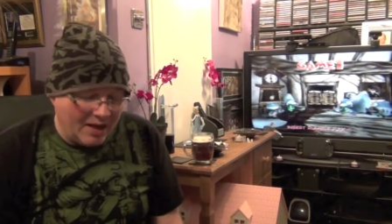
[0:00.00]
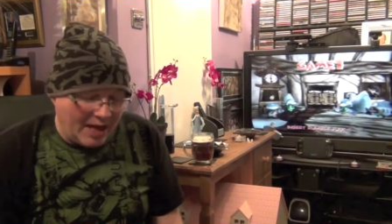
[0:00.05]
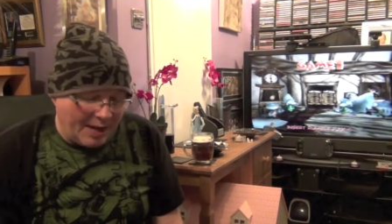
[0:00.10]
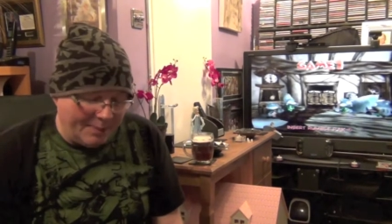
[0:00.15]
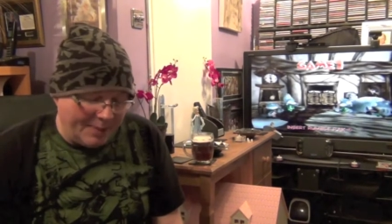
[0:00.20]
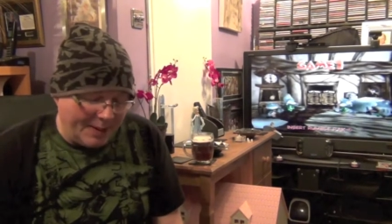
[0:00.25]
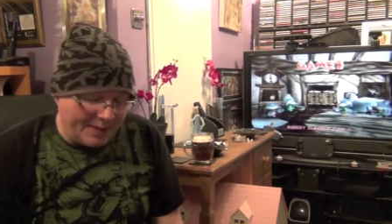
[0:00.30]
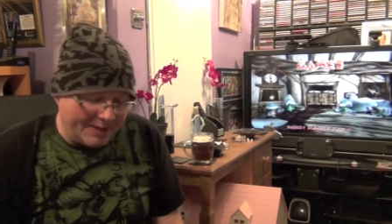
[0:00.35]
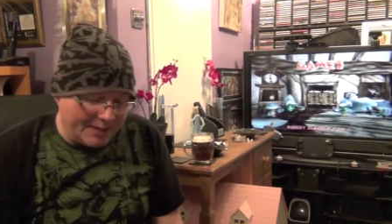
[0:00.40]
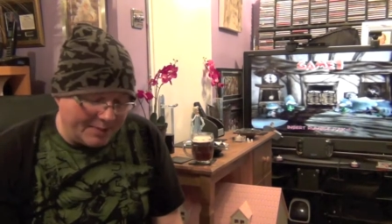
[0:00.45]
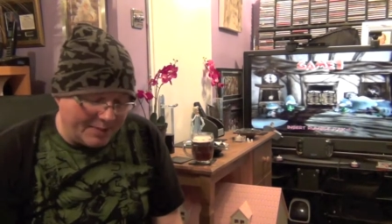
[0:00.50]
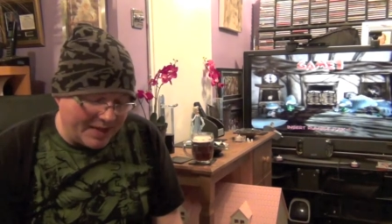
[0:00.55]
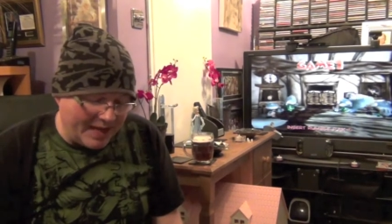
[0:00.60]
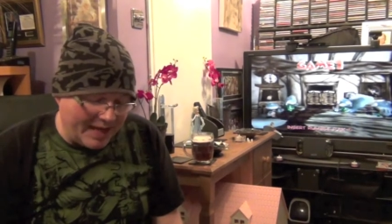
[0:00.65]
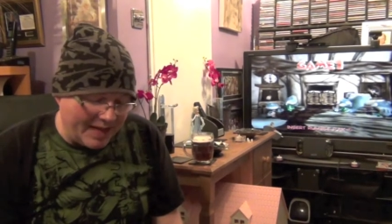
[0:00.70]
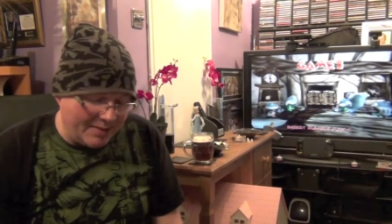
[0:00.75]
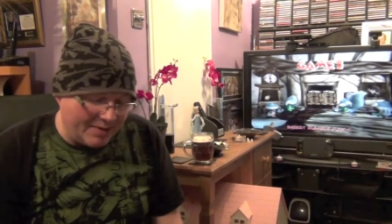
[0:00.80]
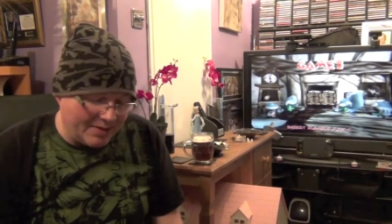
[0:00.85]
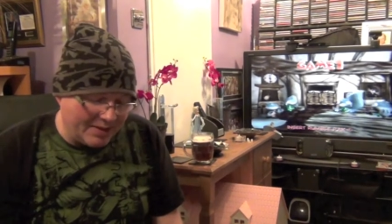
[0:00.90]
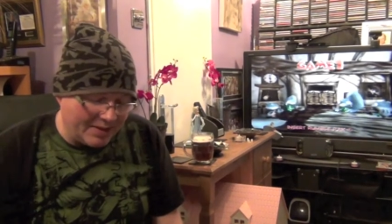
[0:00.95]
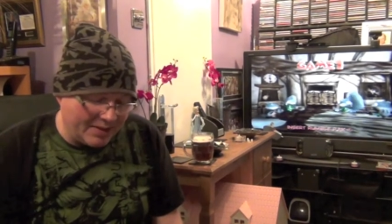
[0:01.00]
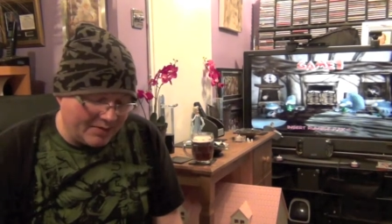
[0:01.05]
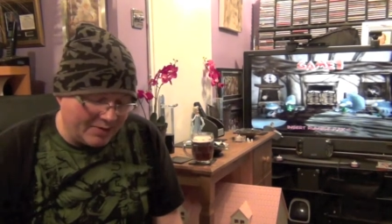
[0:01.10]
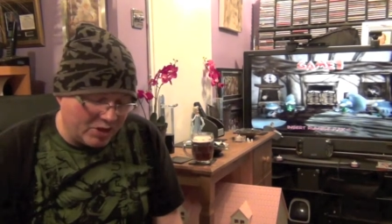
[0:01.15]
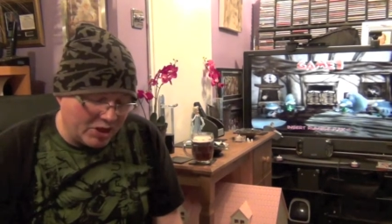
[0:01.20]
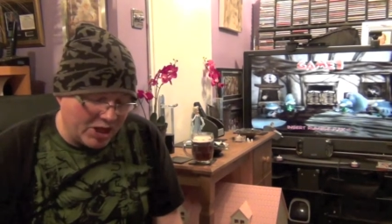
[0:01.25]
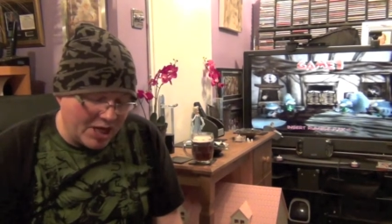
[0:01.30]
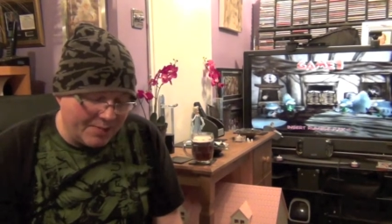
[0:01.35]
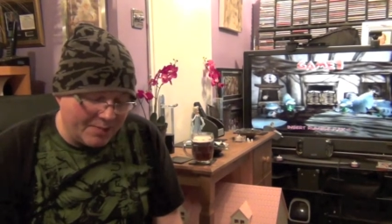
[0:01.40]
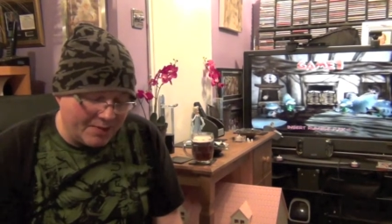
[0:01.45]
I picked it up again because it's
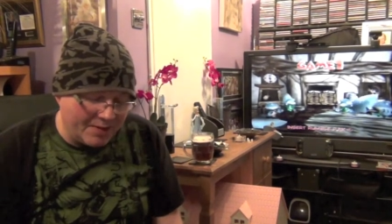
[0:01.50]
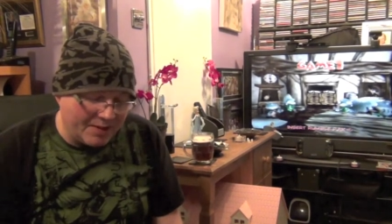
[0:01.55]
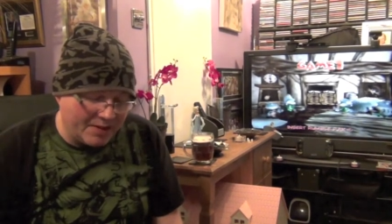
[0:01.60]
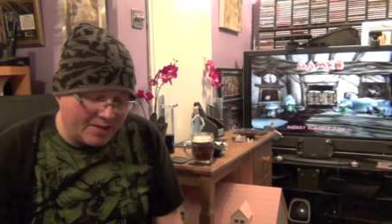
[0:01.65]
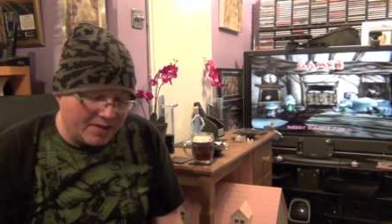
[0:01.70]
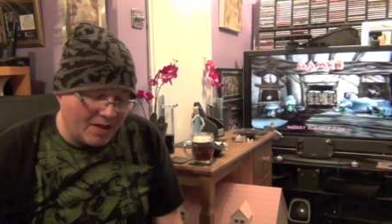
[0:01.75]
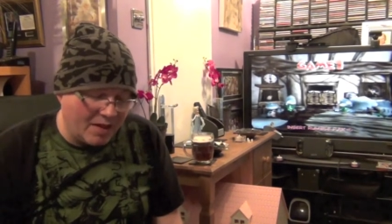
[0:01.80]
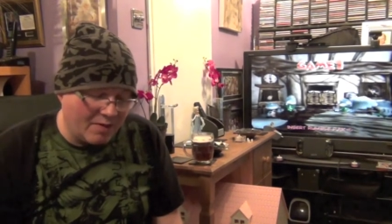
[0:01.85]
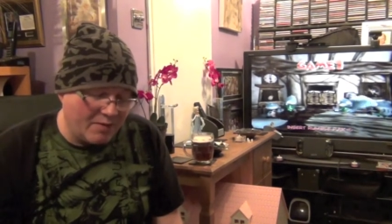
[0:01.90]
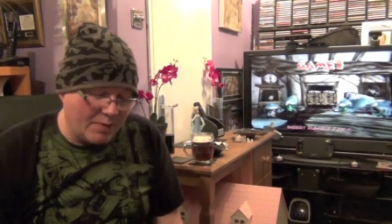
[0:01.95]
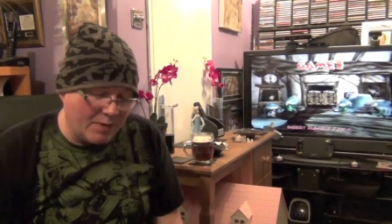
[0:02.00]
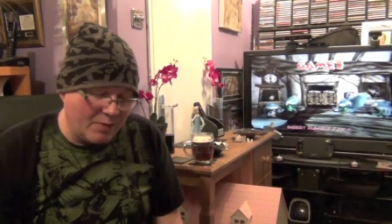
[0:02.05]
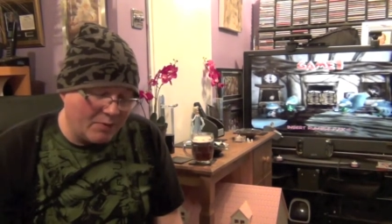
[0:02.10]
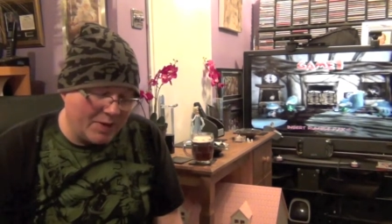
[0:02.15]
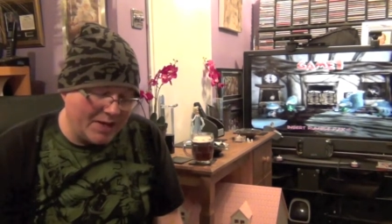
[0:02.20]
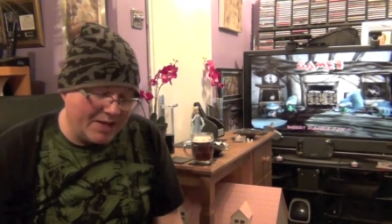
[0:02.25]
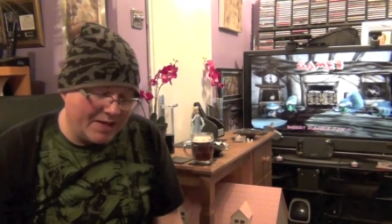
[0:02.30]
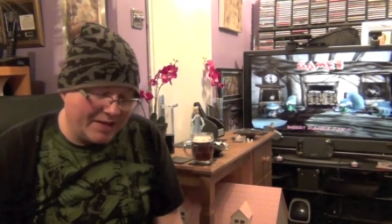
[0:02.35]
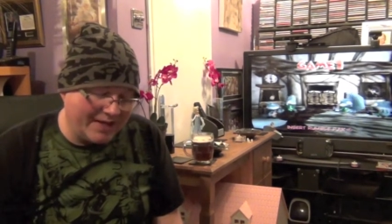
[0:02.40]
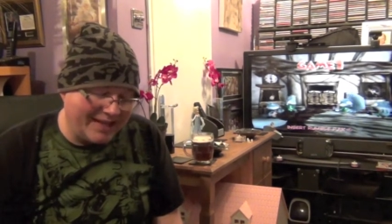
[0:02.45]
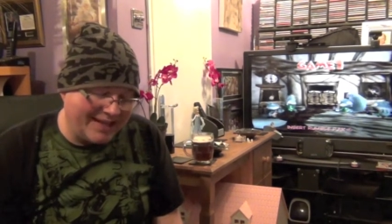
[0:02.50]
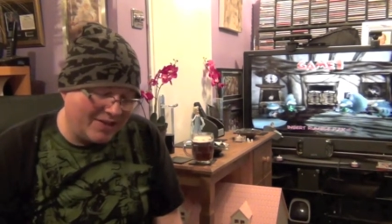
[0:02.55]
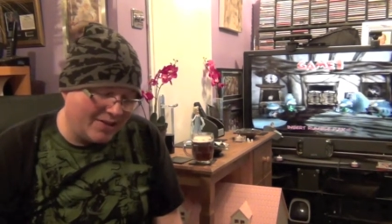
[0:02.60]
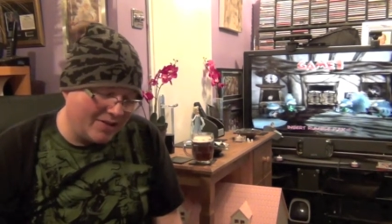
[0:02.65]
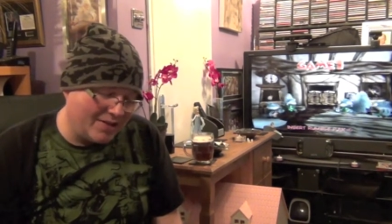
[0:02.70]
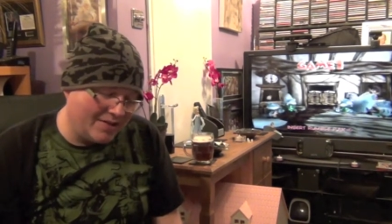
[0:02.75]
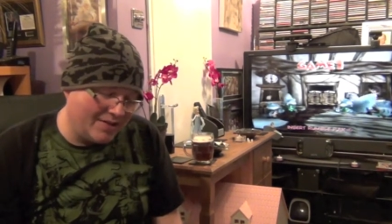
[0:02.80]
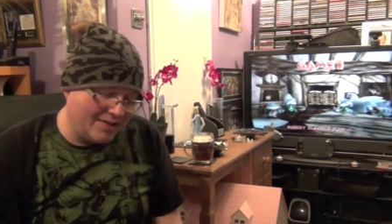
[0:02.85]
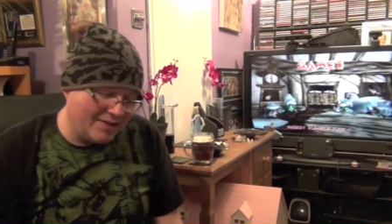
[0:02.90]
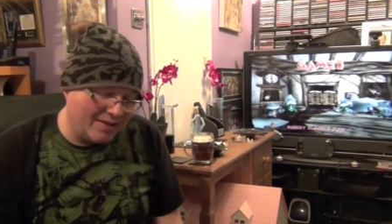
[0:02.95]
cheap and it's to go with my Wii
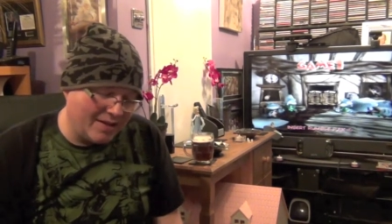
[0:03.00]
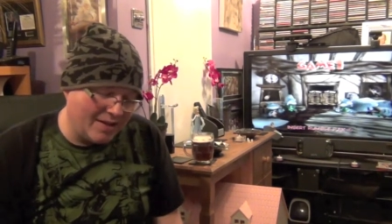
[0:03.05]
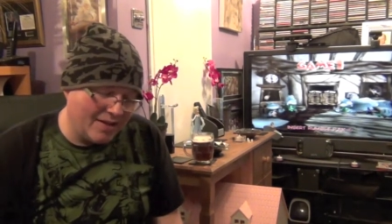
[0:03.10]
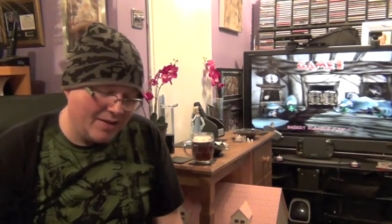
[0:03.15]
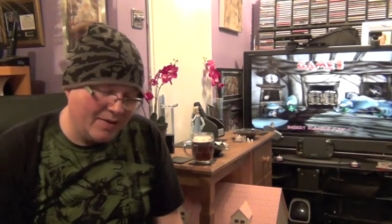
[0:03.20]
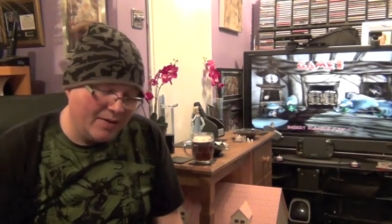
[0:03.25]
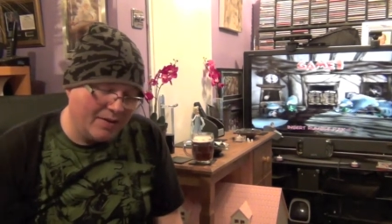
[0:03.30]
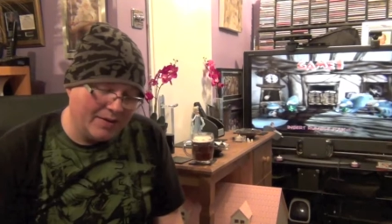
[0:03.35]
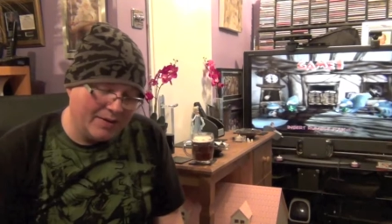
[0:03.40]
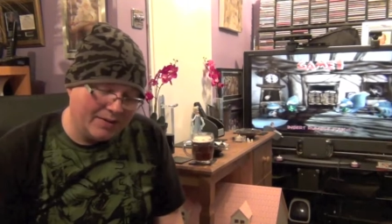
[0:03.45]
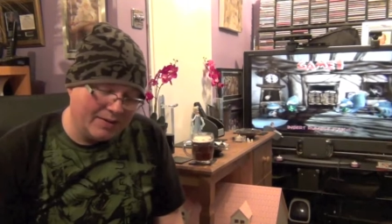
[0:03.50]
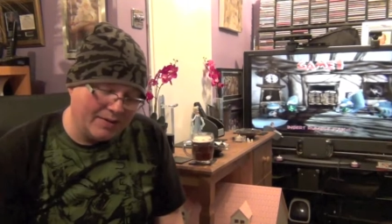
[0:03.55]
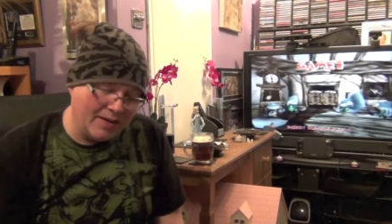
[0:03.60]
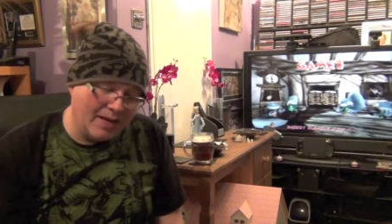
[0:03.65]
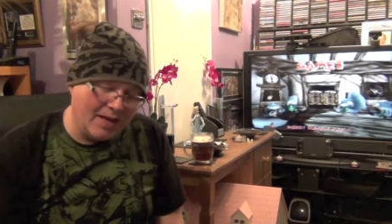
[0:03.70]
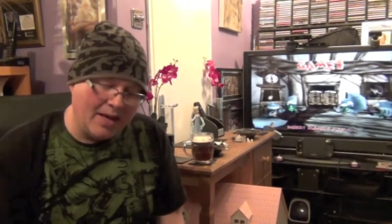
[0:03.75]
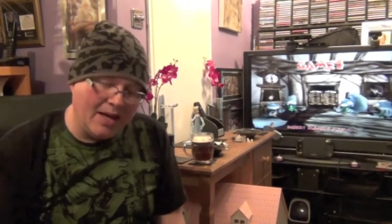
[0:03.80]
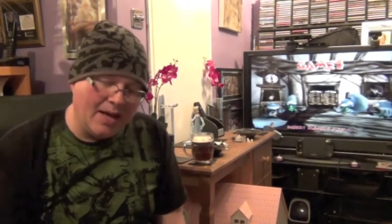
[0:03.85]
collection. So it's